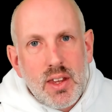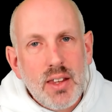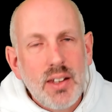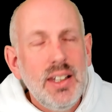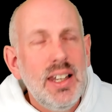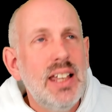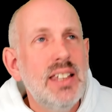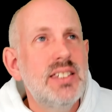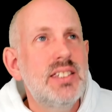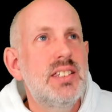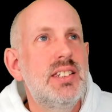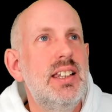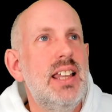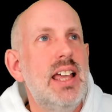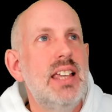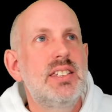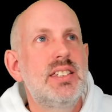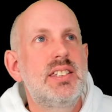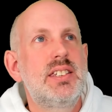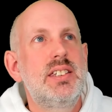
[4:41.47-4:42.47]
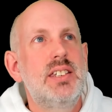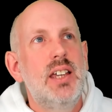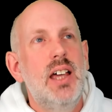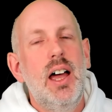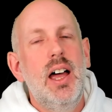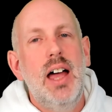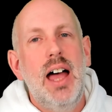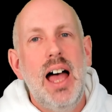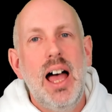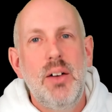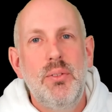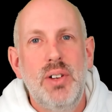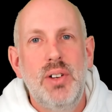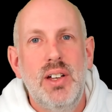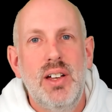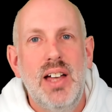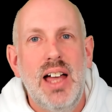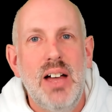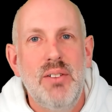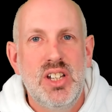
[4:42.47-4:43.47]
let's have
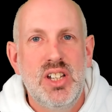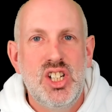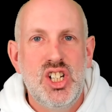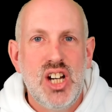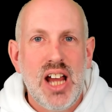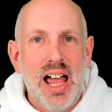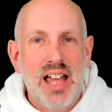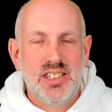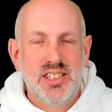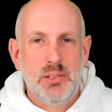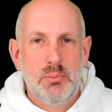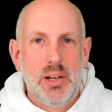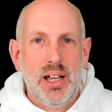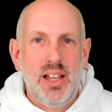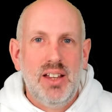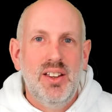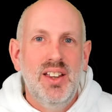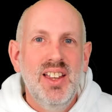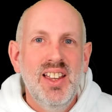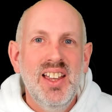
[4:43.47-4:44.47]
a chat about